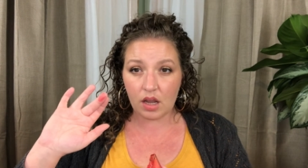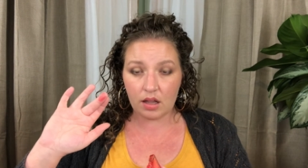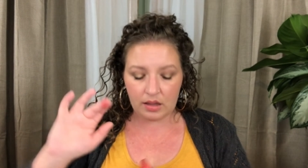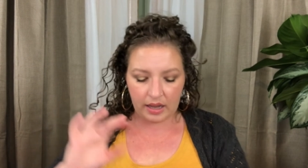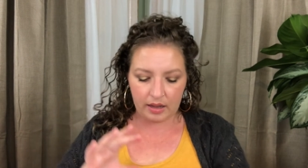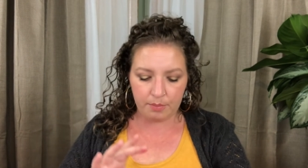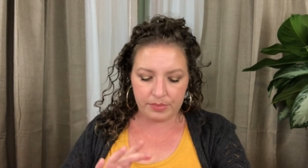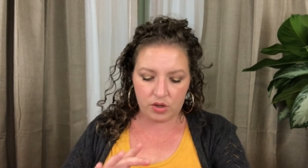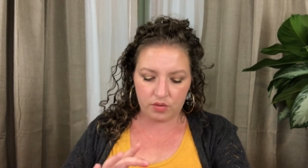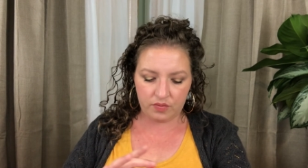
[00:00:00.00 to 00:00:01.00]
like a
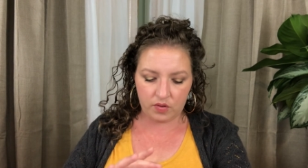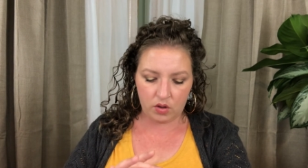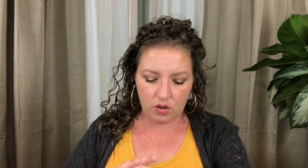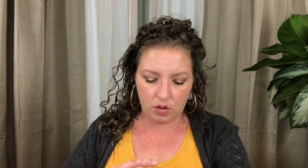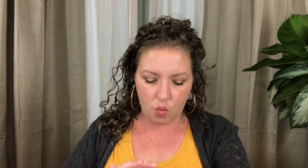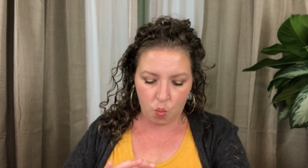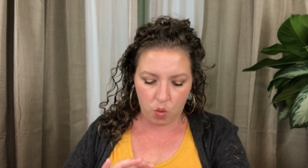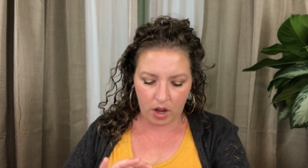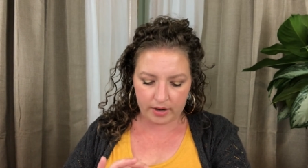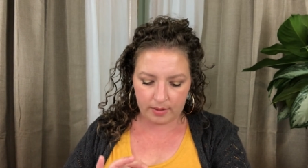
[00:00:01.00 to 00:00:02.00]
beautiful
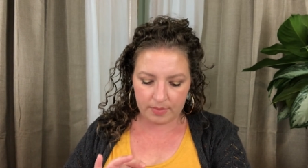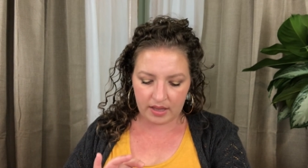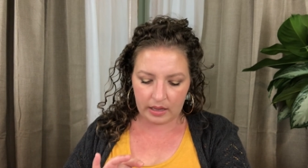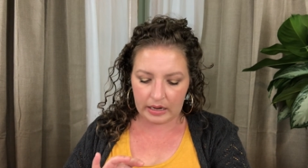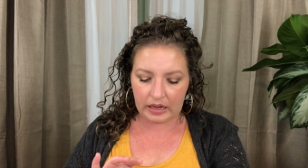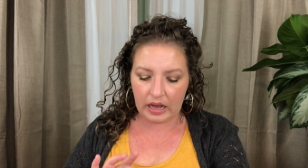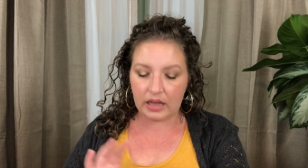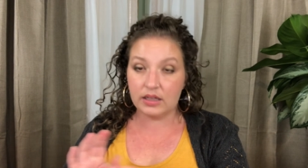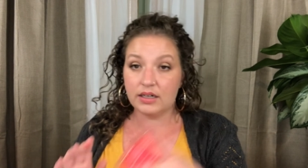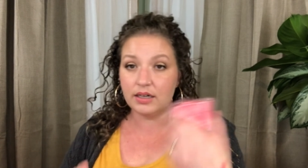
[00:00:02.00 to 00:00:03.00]
watermelon
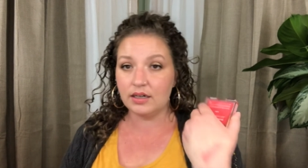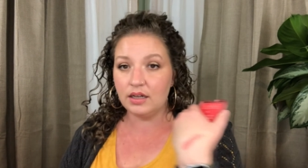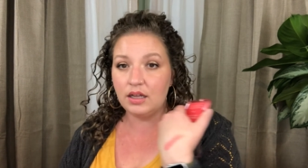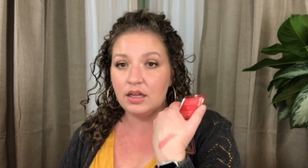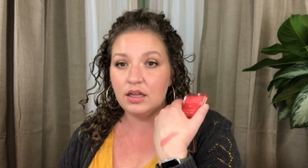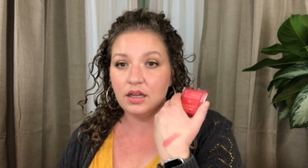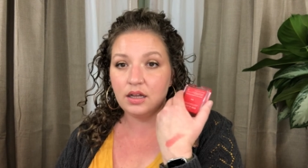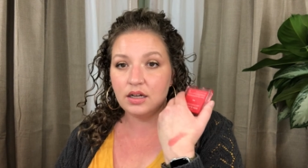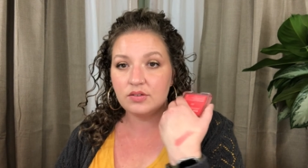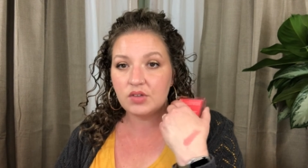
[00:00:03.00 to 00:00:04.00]
color.
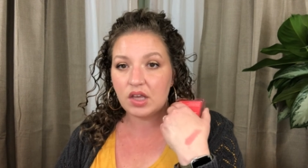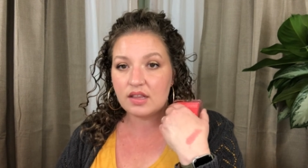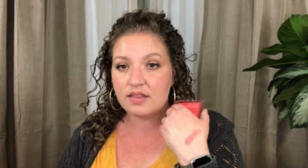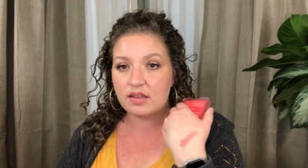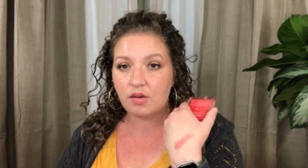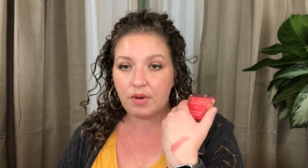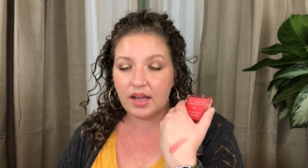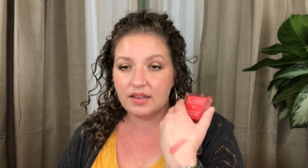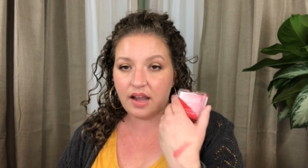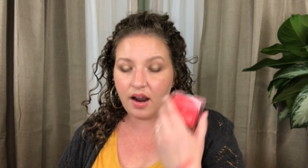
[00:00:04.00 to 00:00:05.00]
You can see
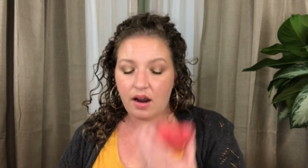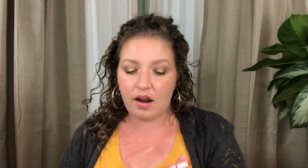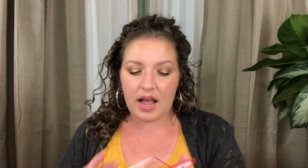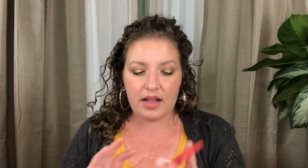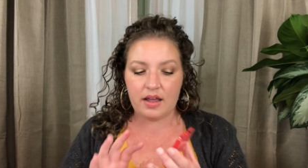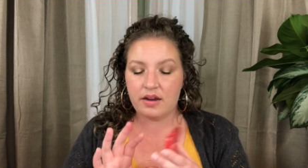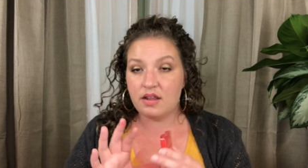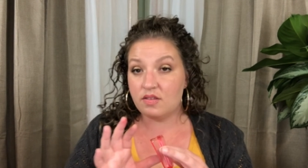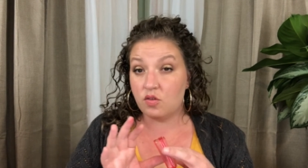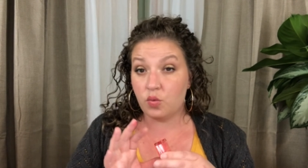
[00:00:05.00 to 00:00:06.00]
right there, and
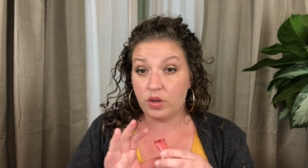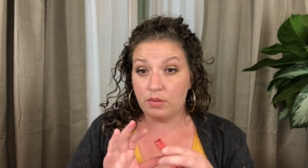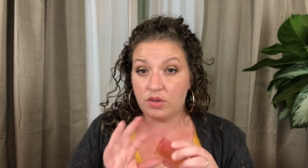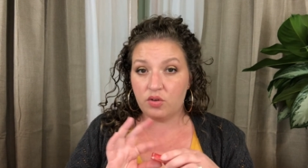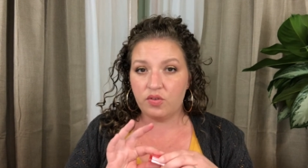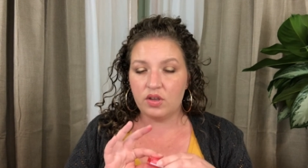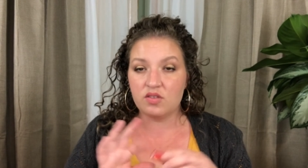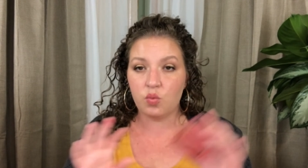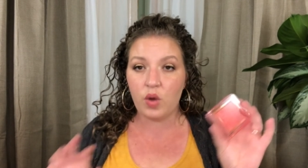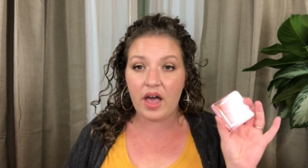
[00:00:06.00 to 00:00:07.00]
this is really beautiful
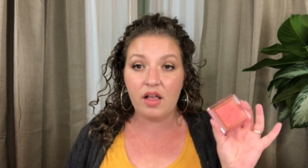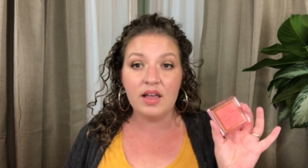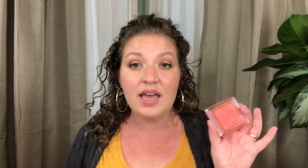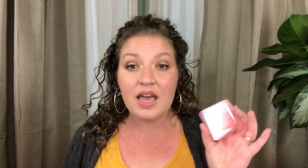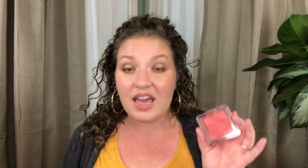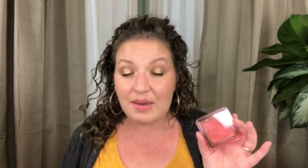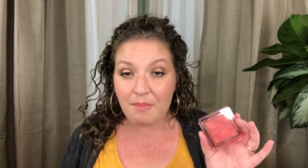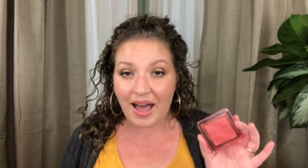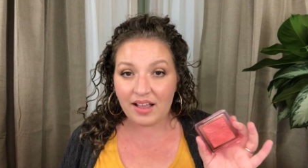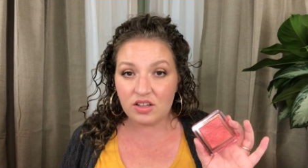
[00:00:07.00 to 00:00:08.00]
as well. It
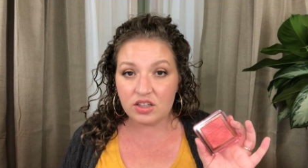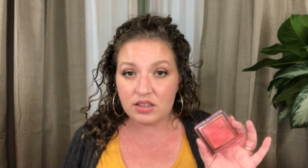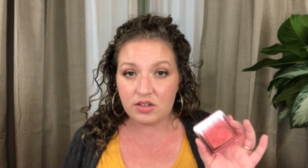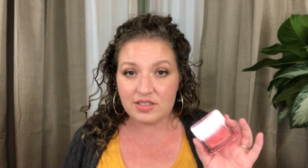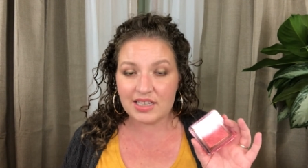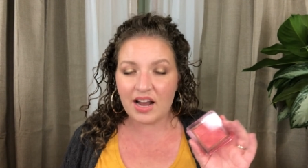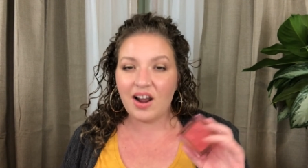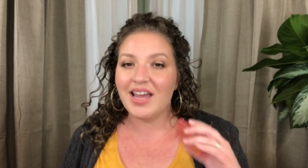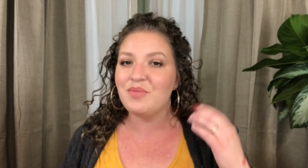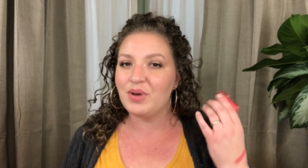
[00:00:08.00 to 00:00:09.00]
might look a little
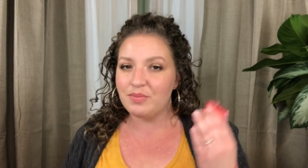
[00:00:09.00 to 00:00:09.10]
scary, but